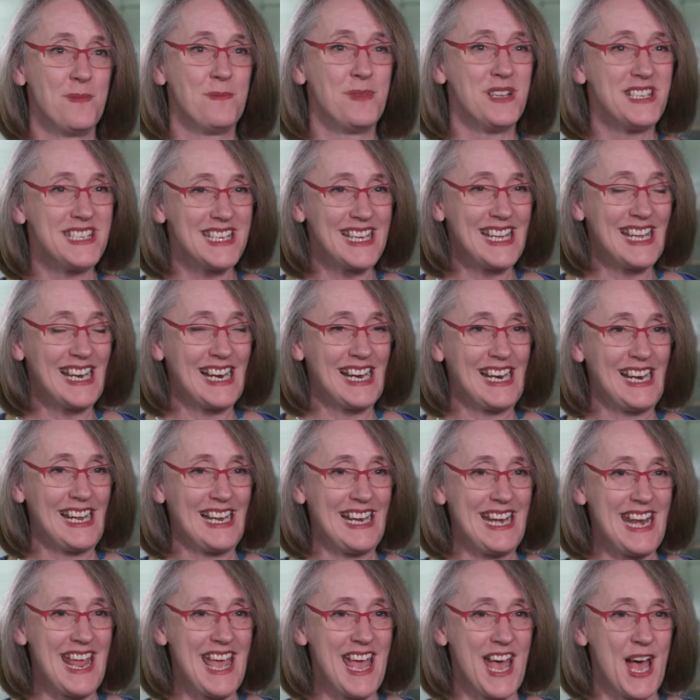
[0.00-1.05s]
Particularly
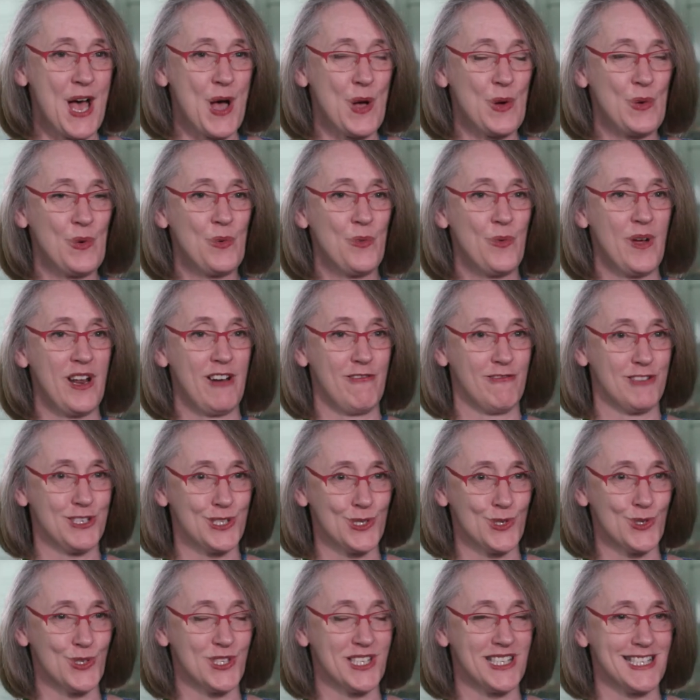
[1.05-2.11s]
now, when
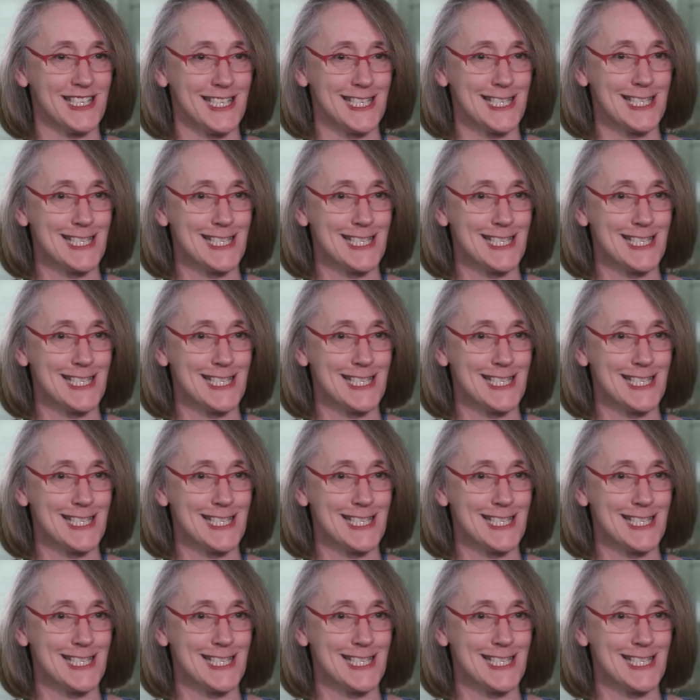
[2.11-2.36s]
resources are